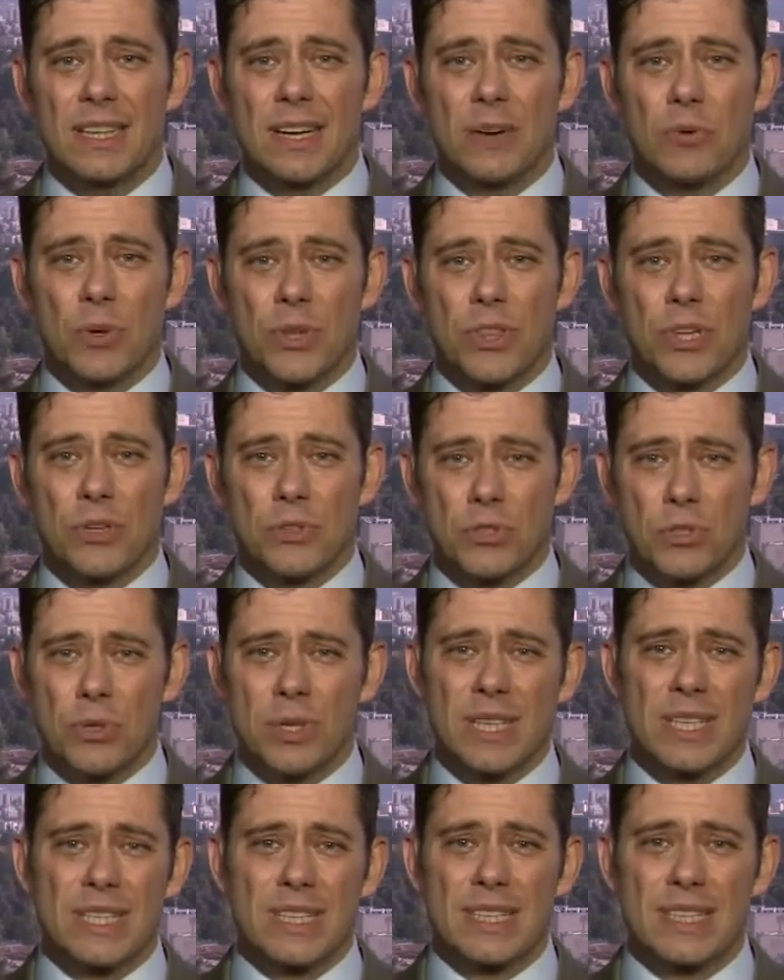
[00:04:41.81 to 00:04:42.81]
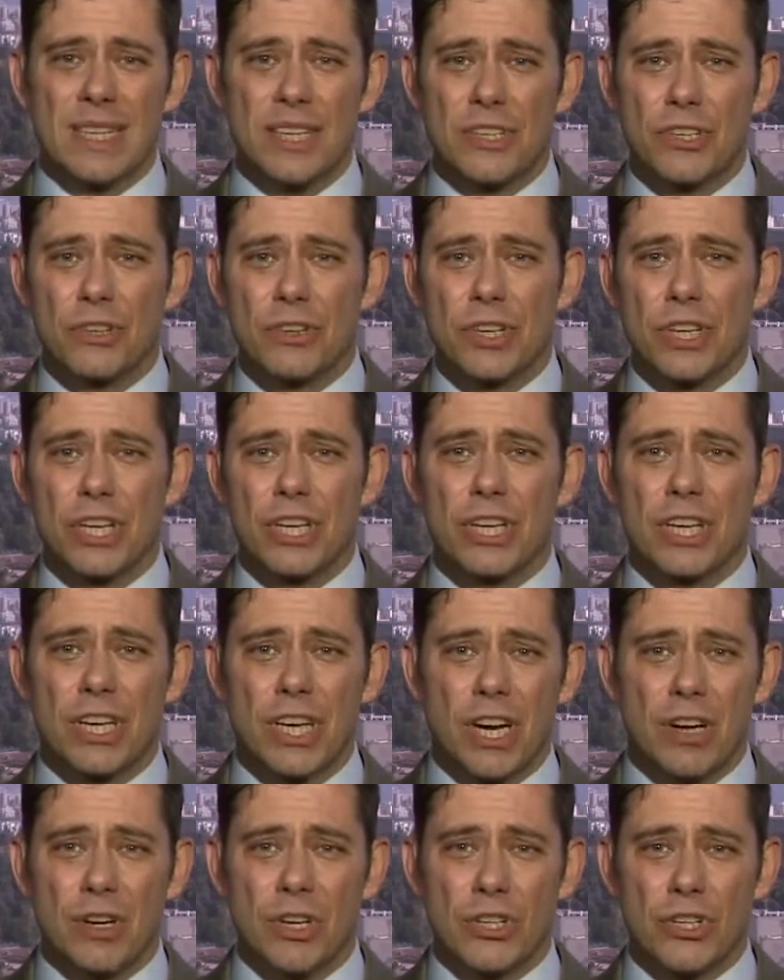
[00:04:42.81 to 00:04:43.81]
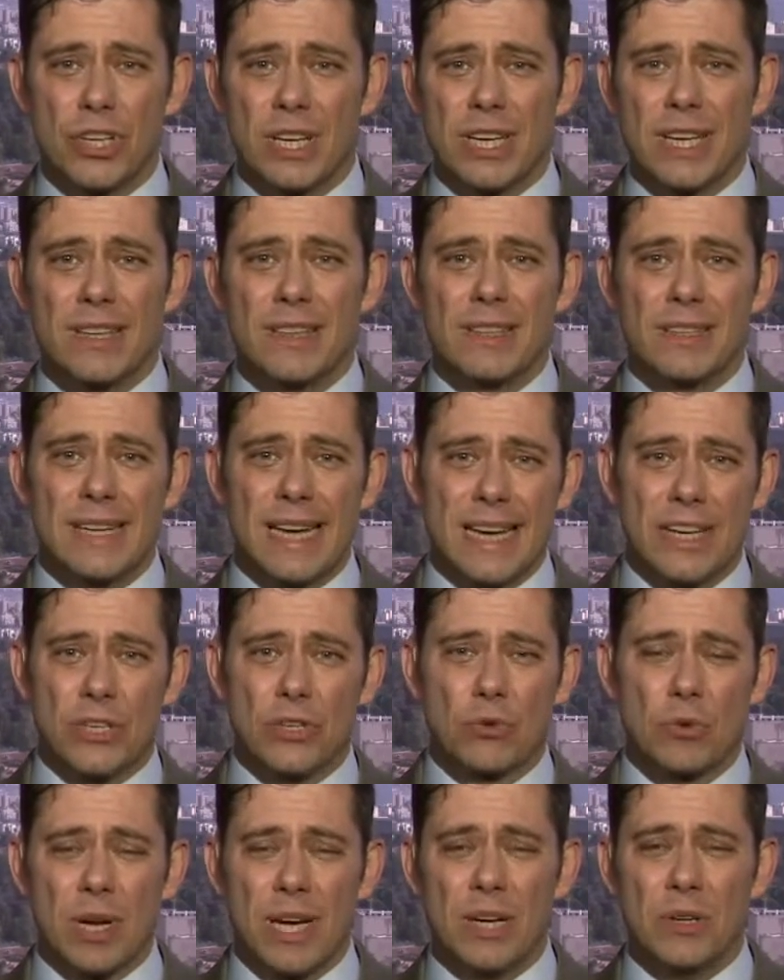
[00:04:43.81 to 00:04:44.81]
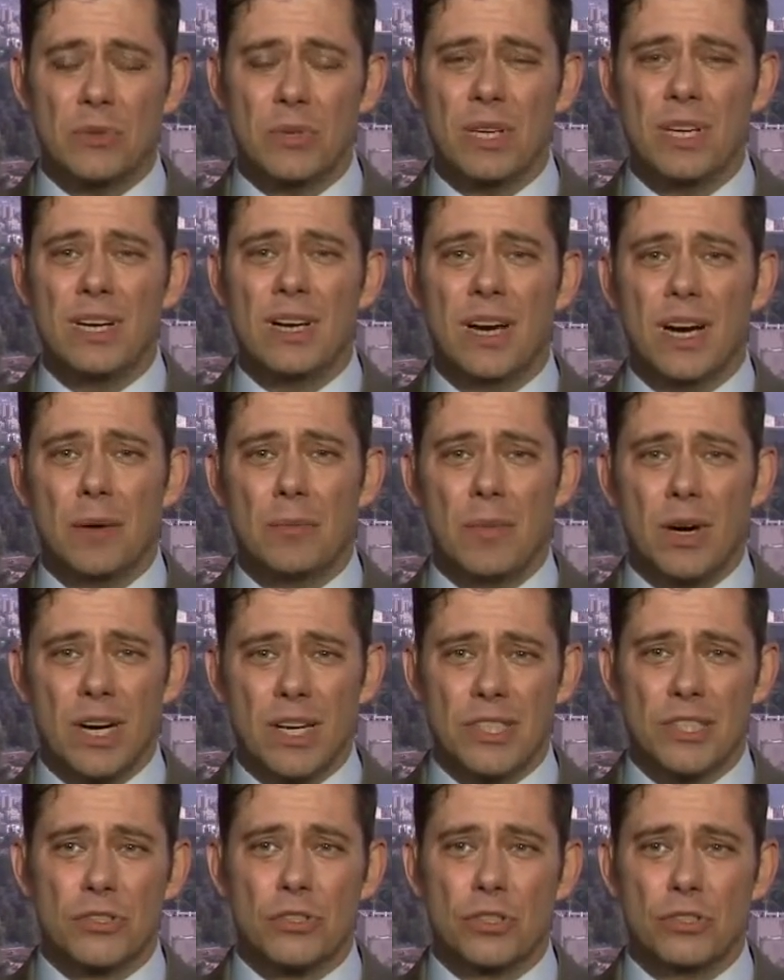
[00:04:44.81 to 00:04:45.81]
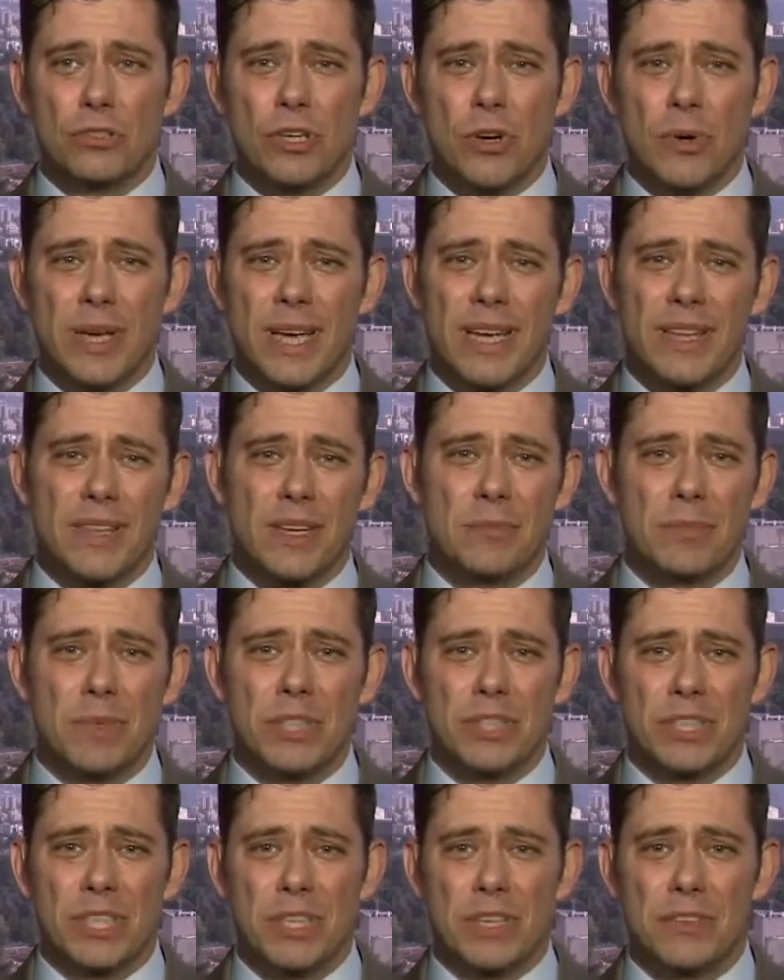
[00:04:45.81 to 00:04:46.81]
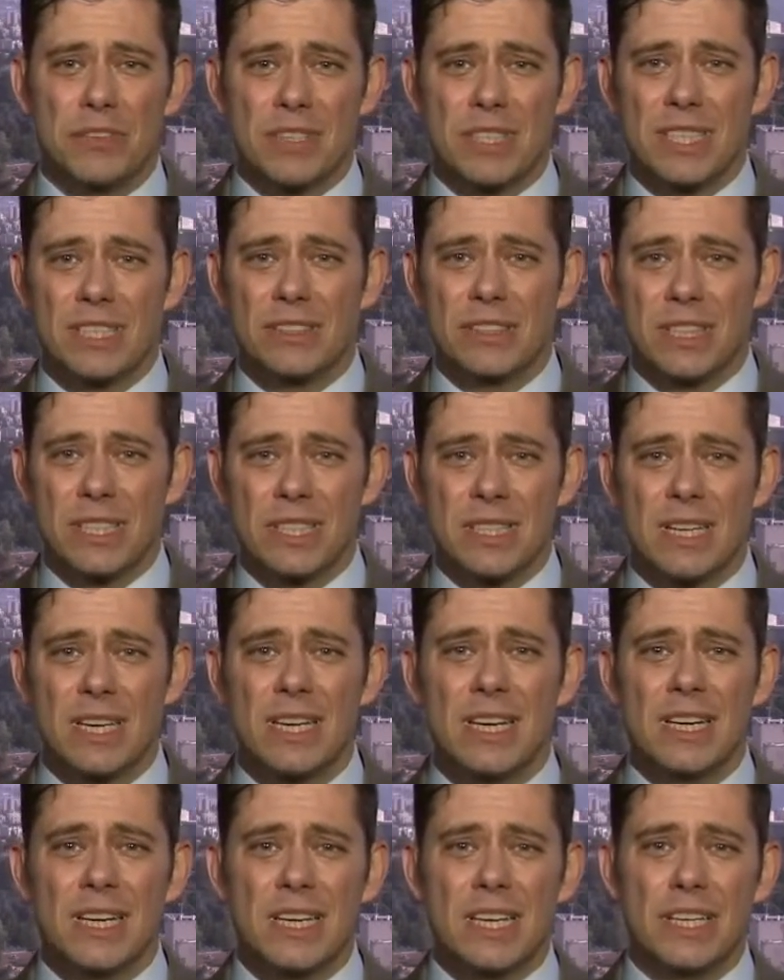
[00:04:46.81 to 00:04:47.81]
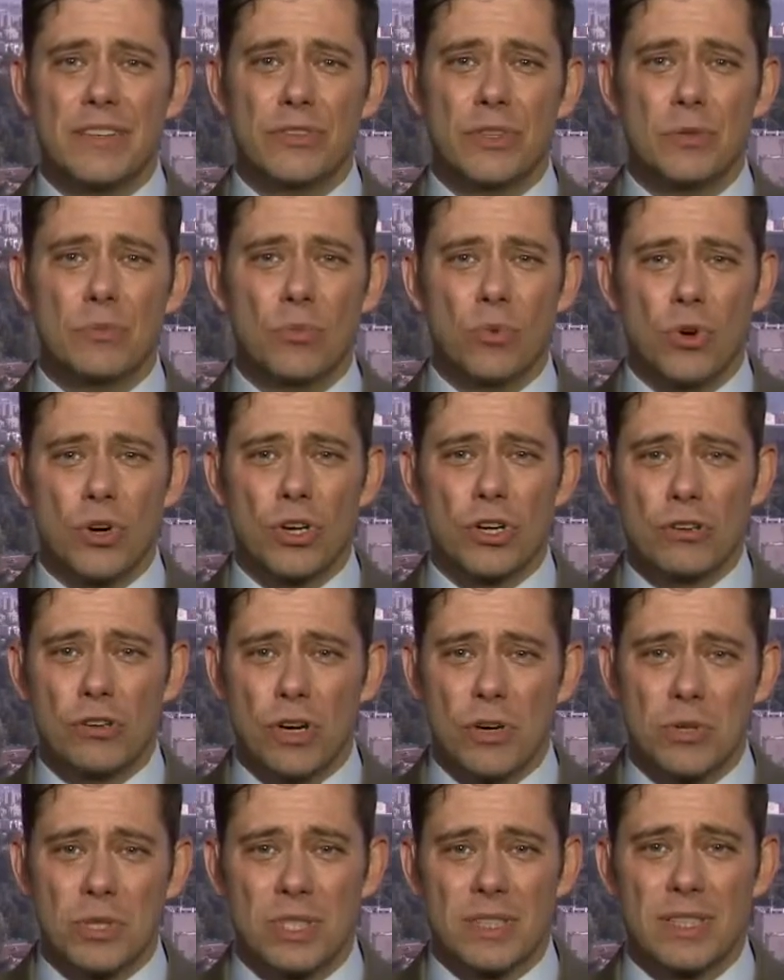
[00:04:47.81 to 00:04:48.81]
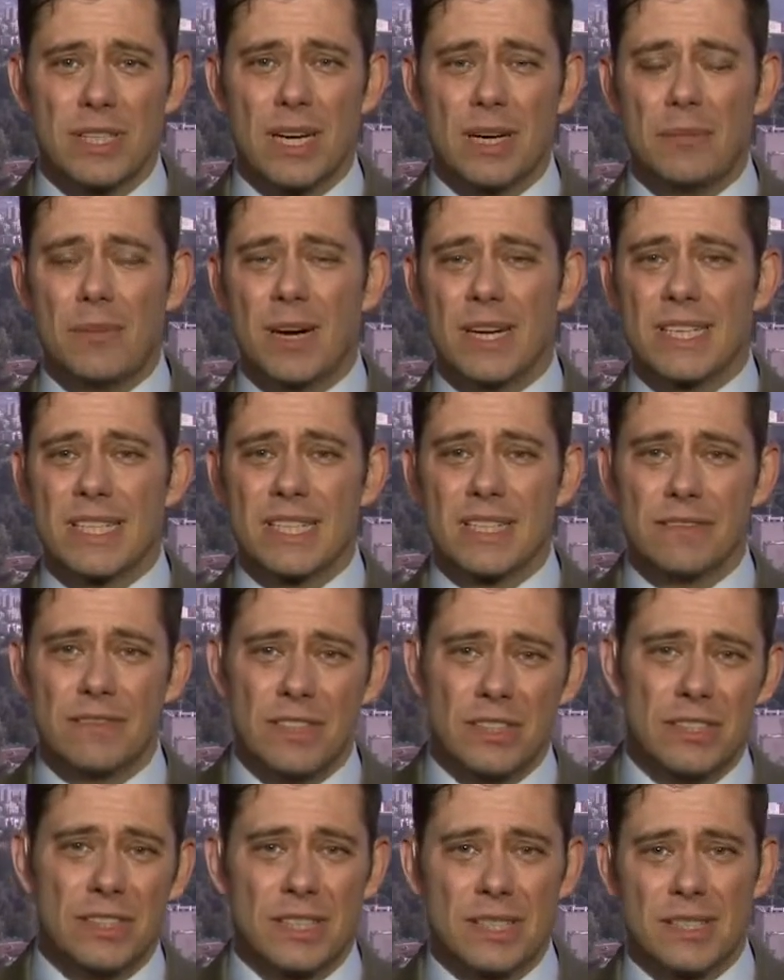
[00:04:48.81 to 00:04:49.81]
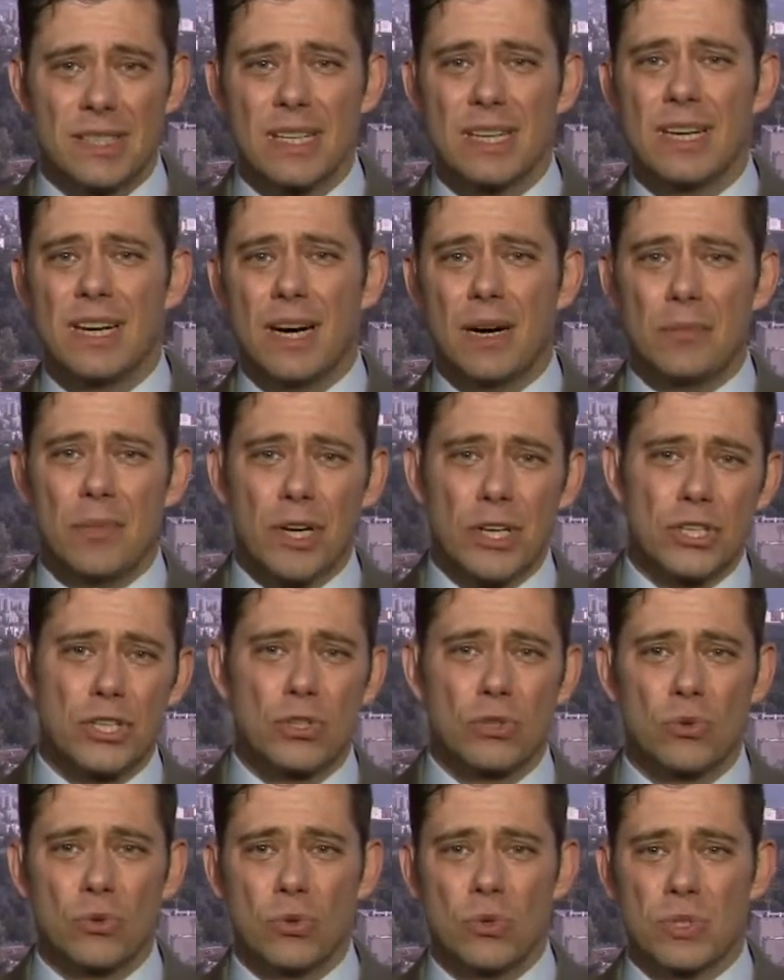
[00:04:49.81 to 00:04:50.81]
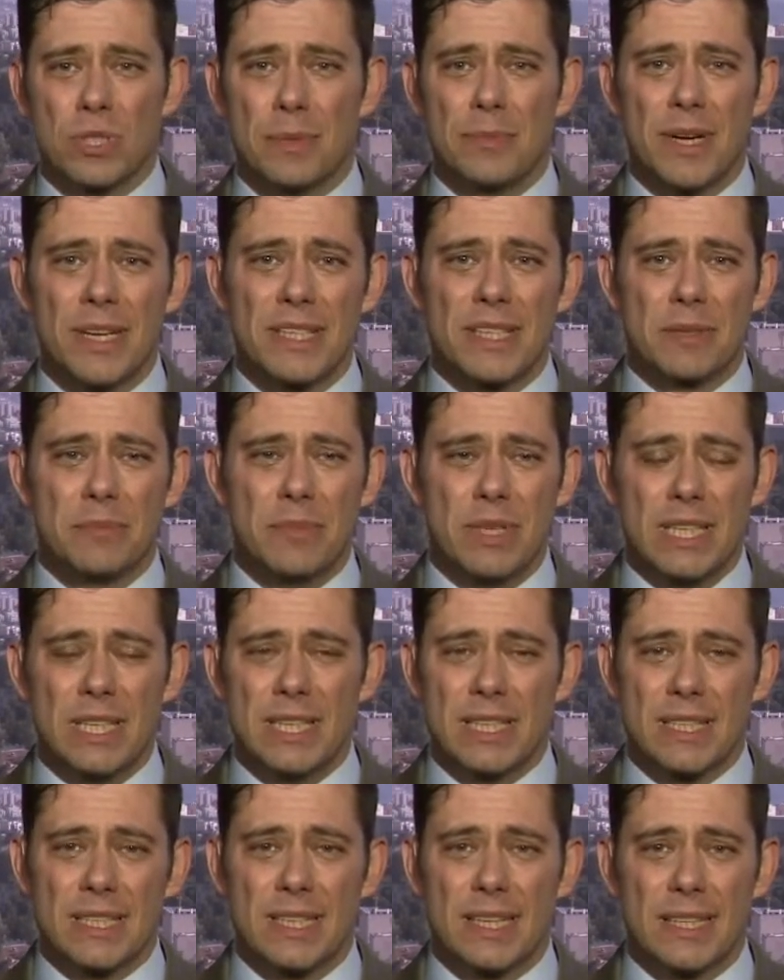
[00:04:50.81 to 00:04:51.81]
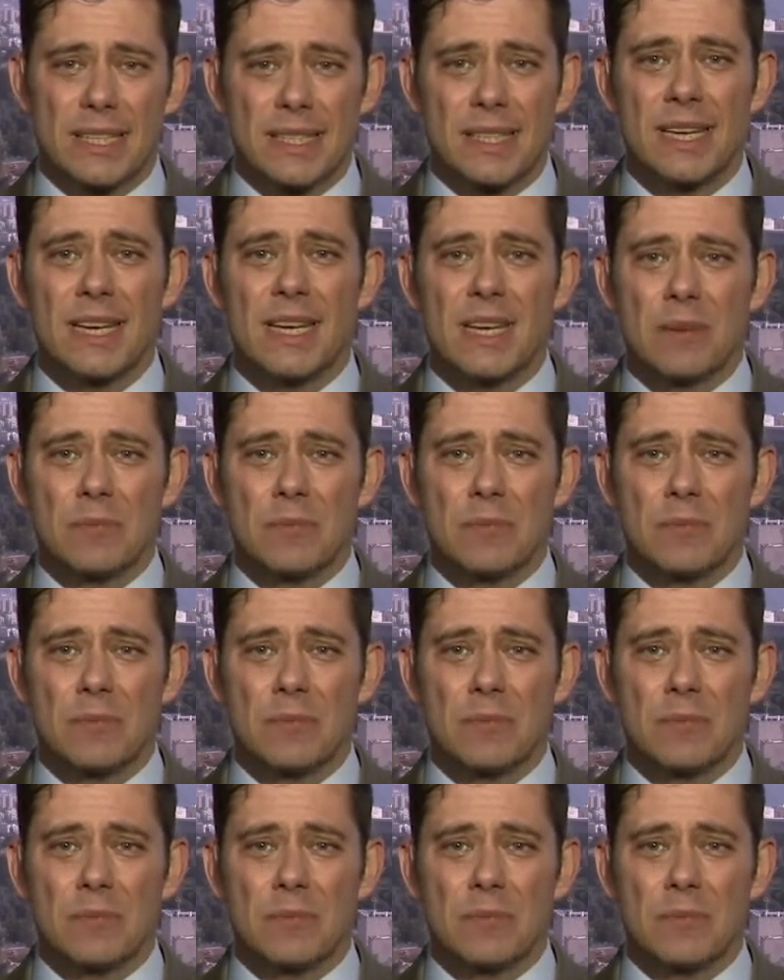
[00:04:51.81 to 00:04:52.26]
what they're doing is essentially encouraging, in the next round, Hamas to locate their military facilities even more closely amongst civilians, amongst schools, amongst media sites.